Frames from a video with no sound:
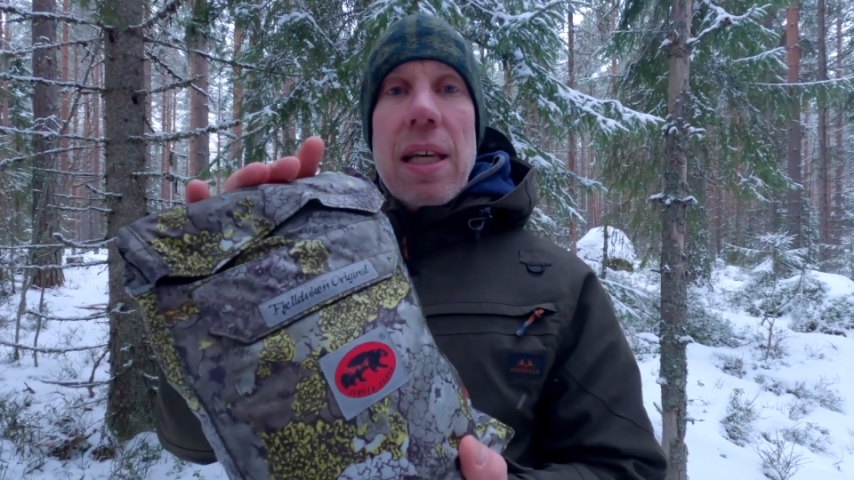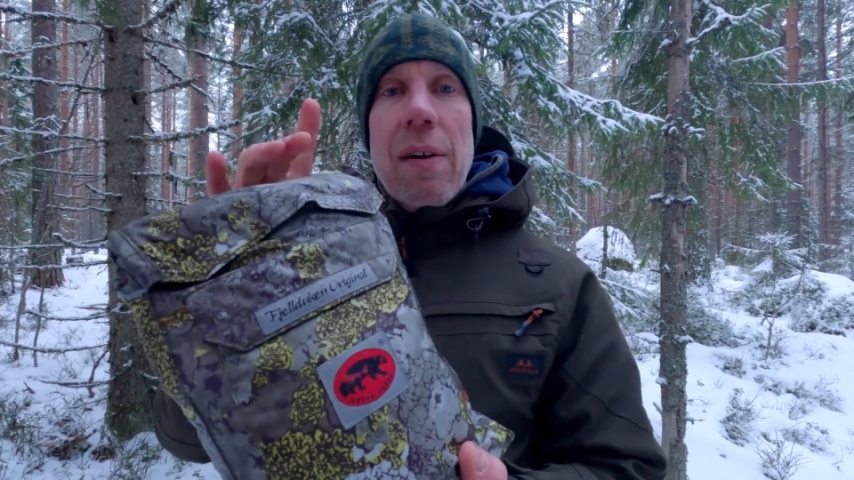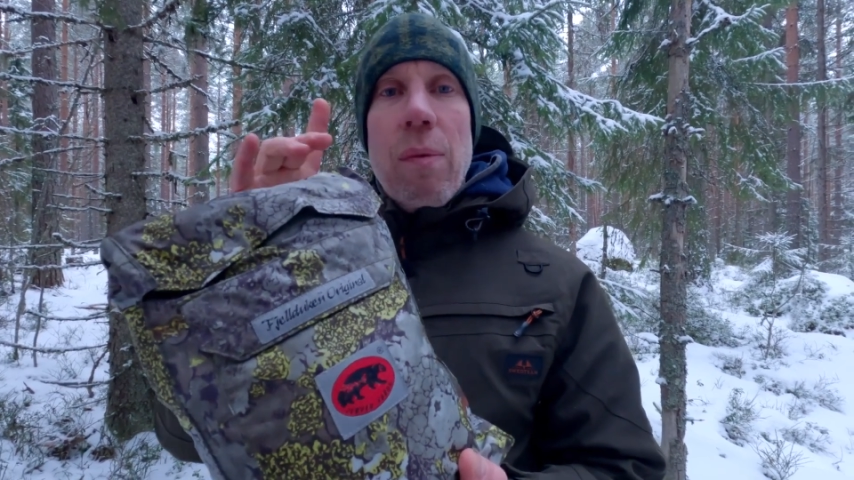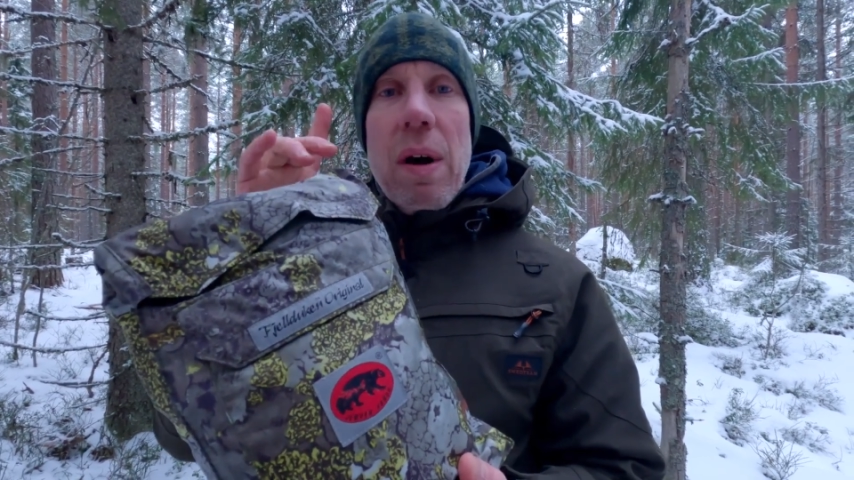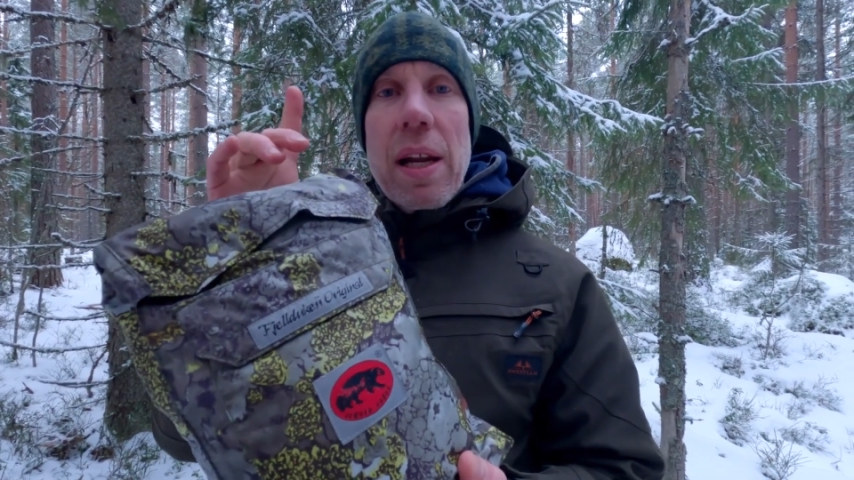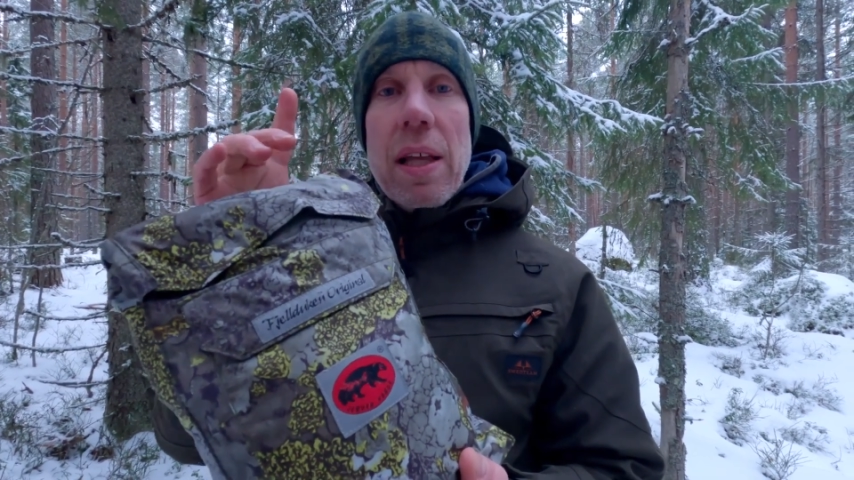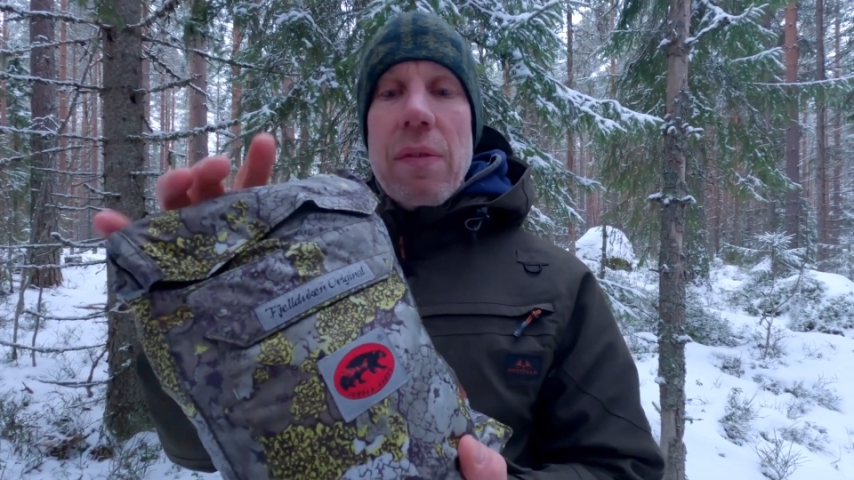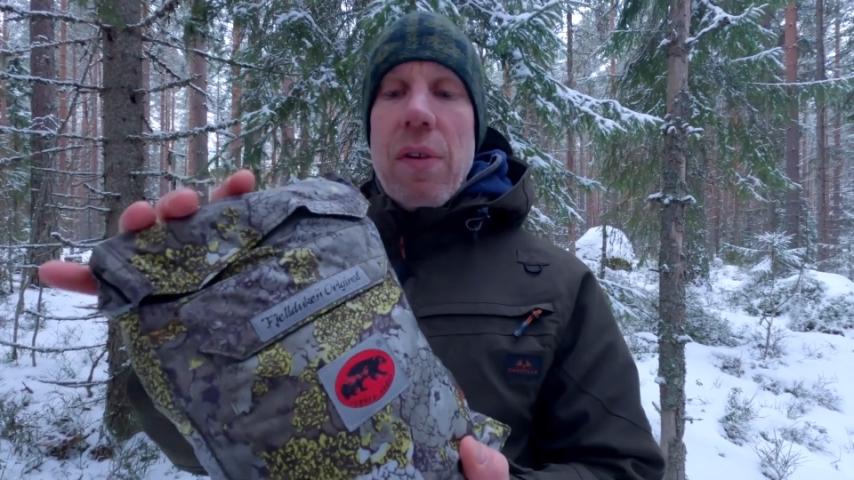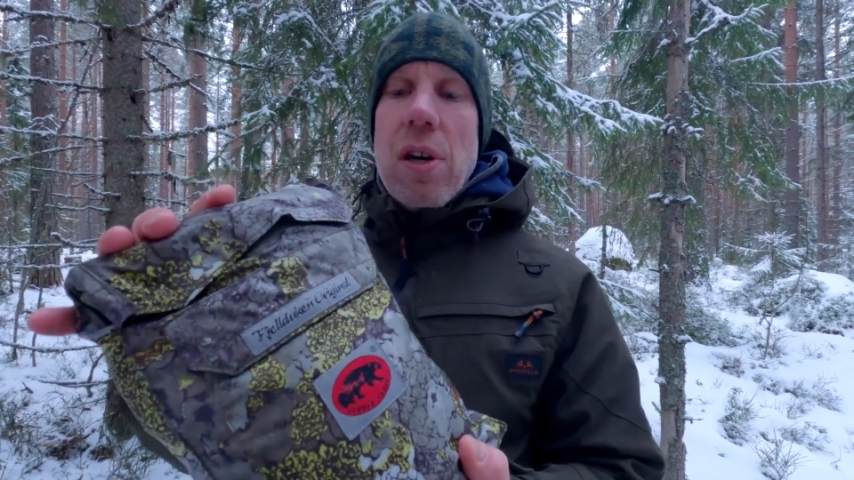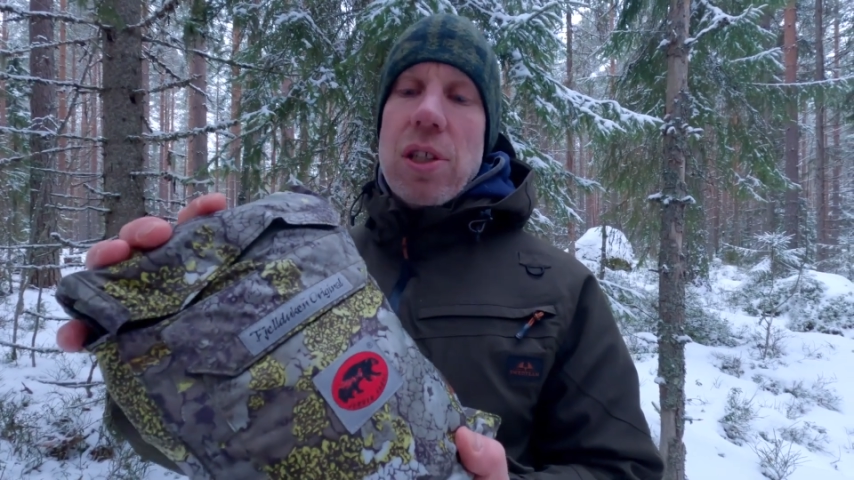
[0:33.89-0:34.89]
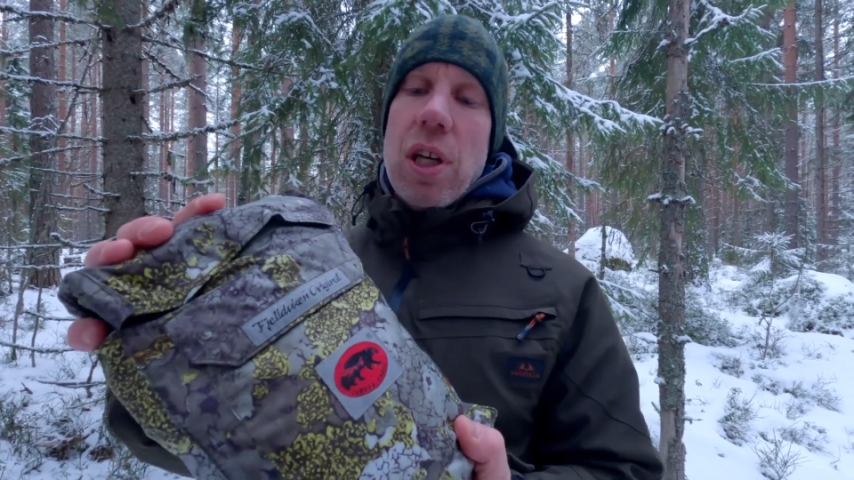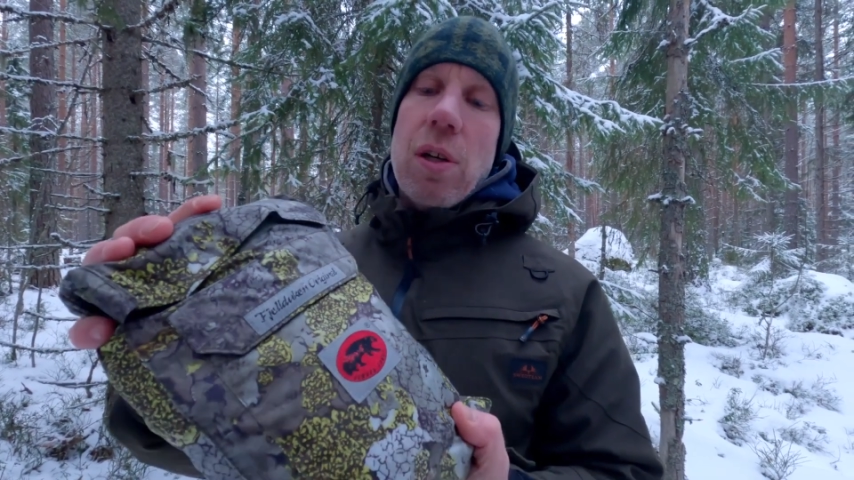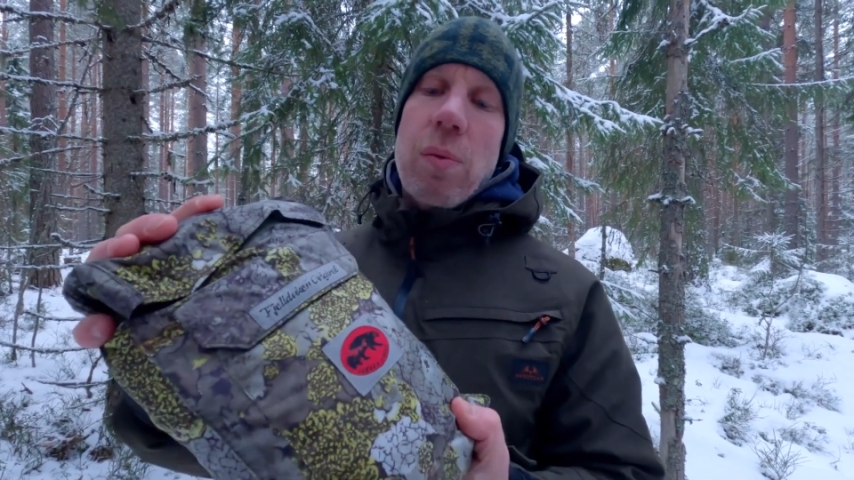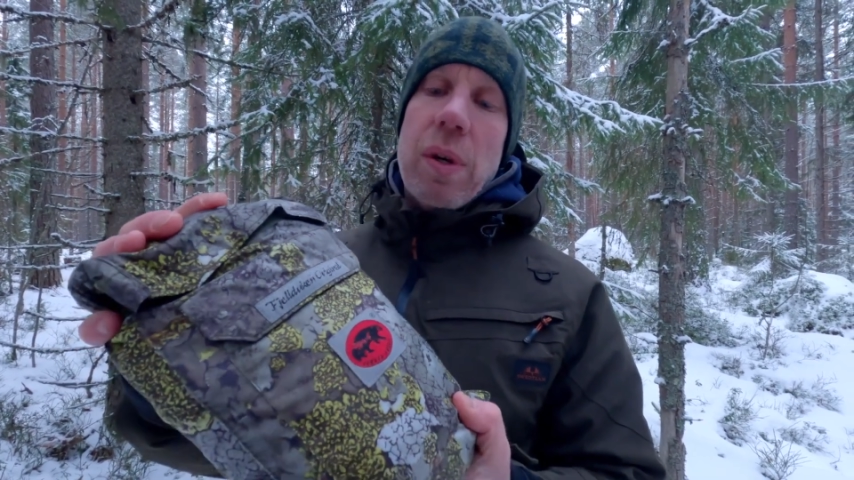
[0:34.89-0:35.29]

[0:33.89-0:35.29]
They have one other version